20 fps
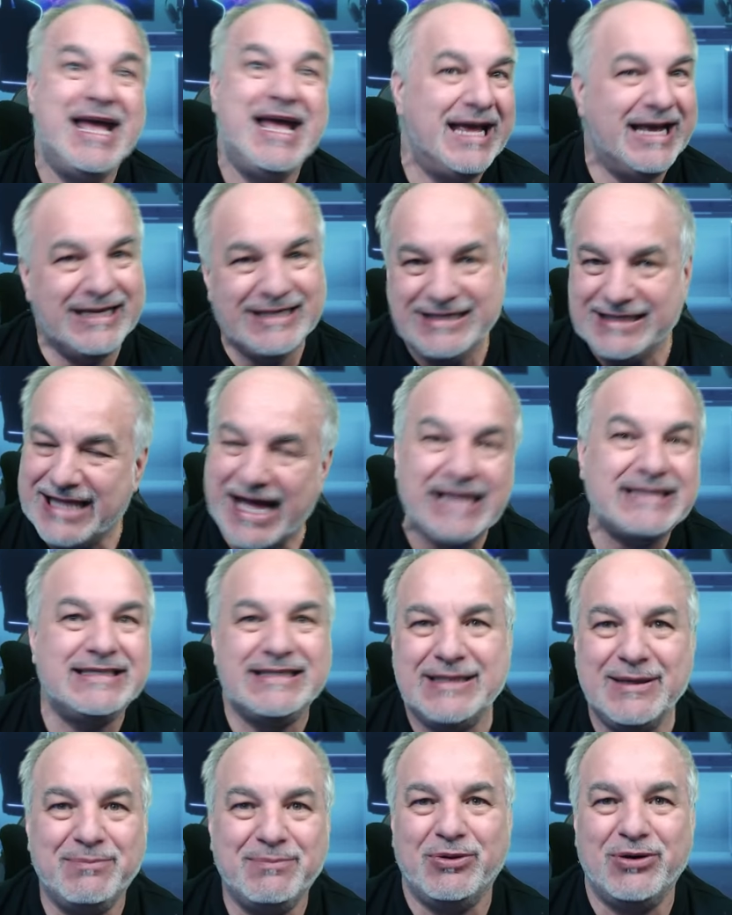it's that
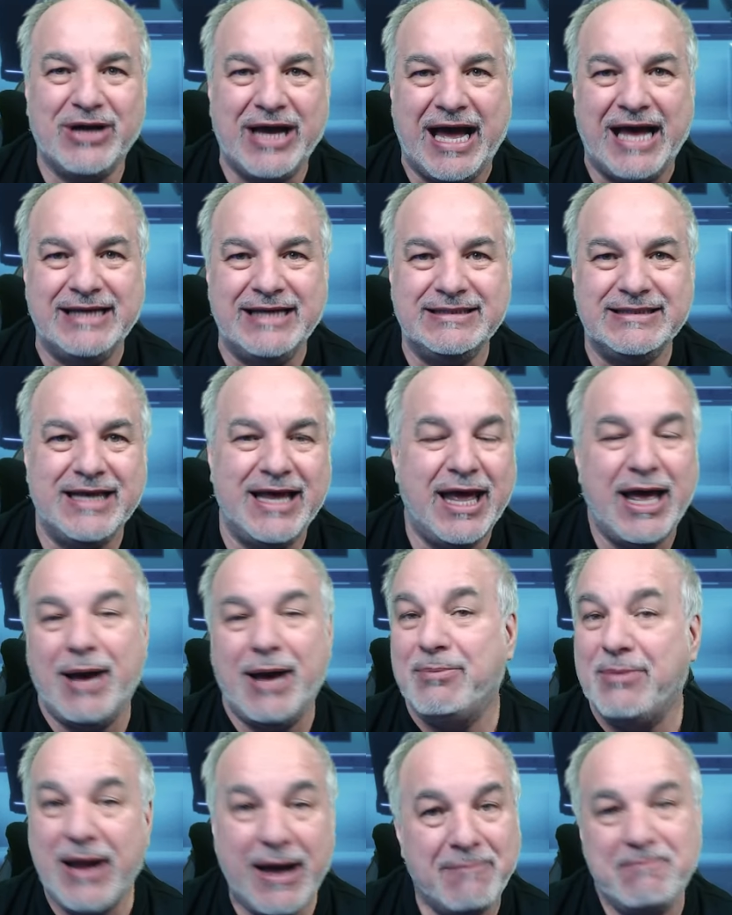simple, guys.
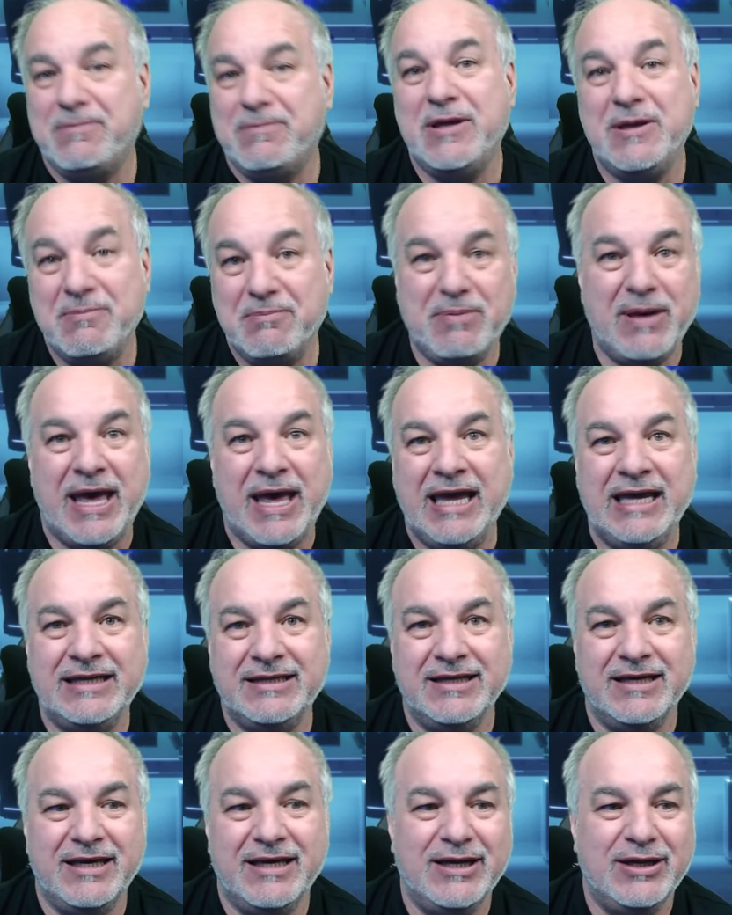I'm not being
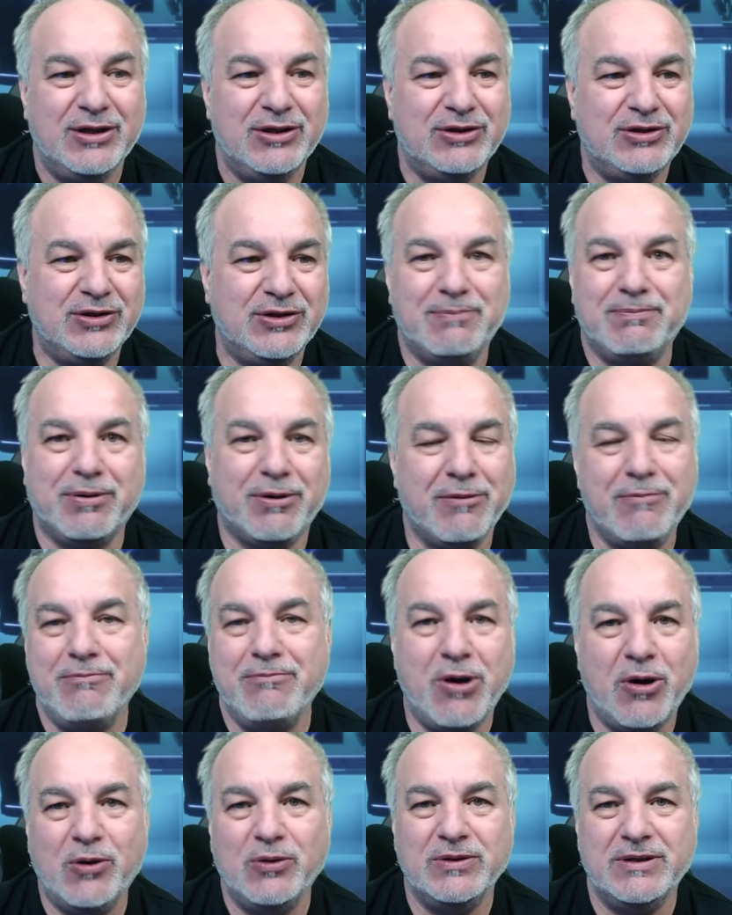paid to
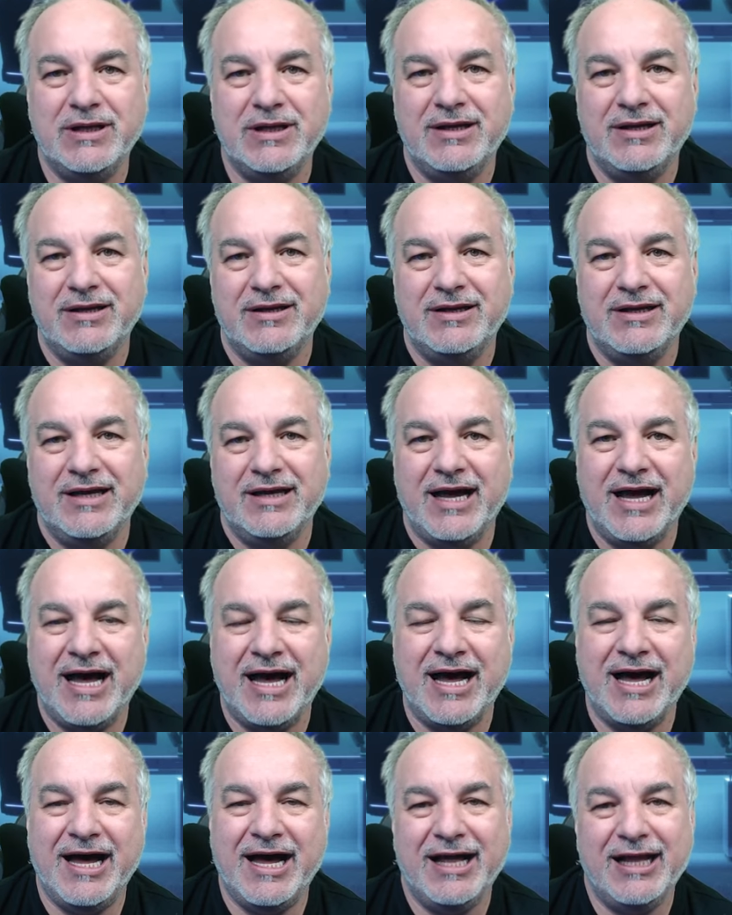promote
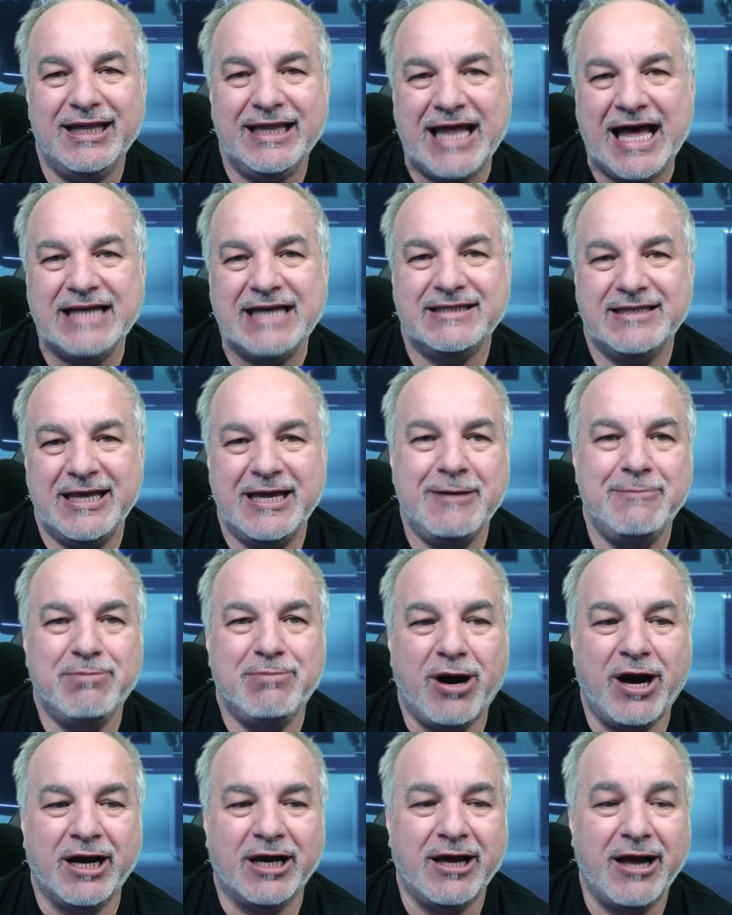uh, Last
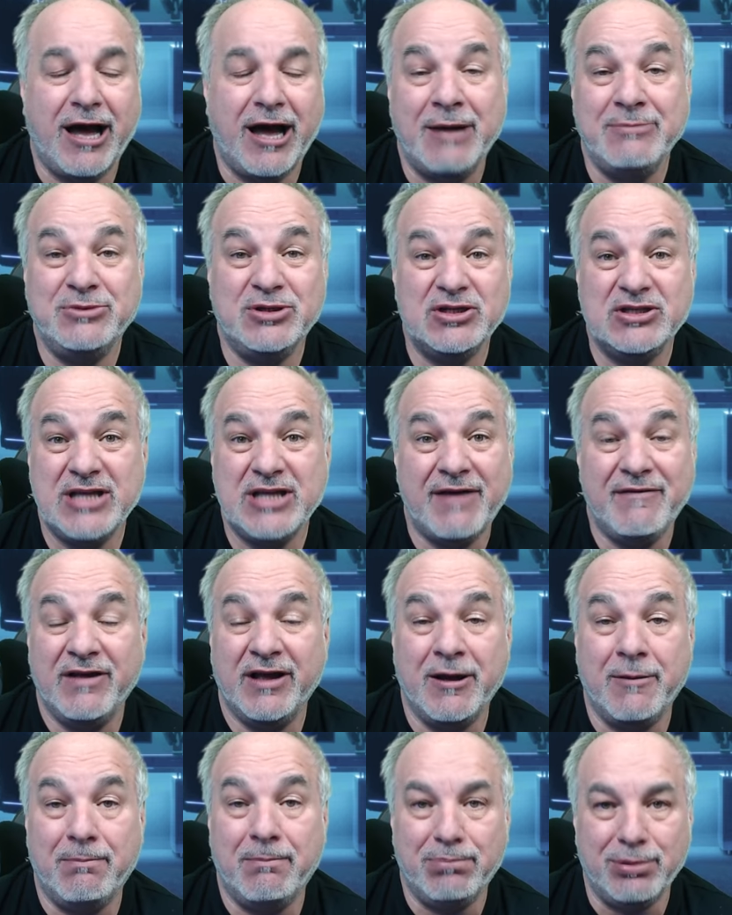Epoch. I'm just
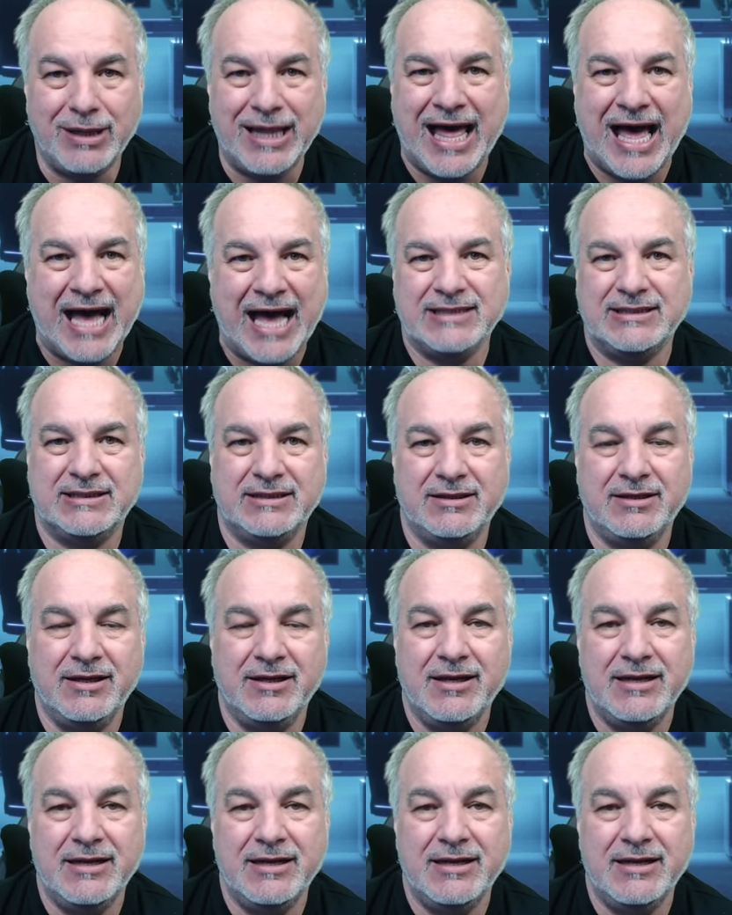having a blast.